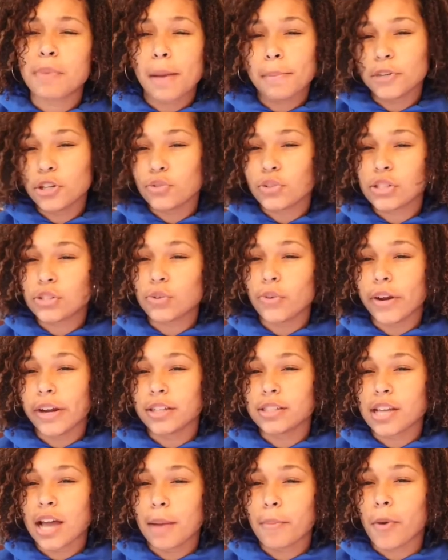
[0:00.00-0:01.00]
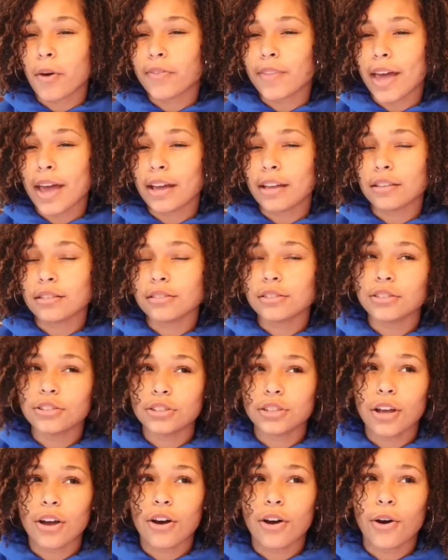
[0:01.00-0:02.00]
But I'm going to do a story time on that.
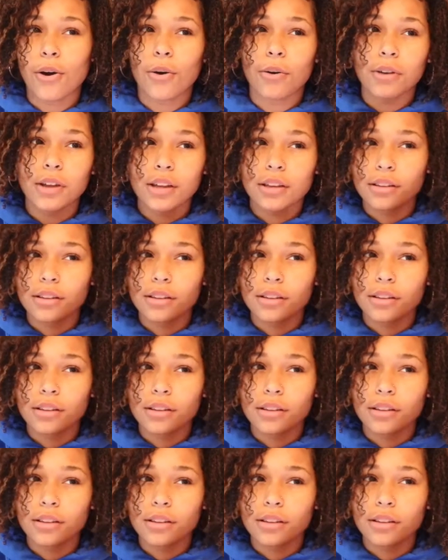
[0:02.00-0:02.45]
So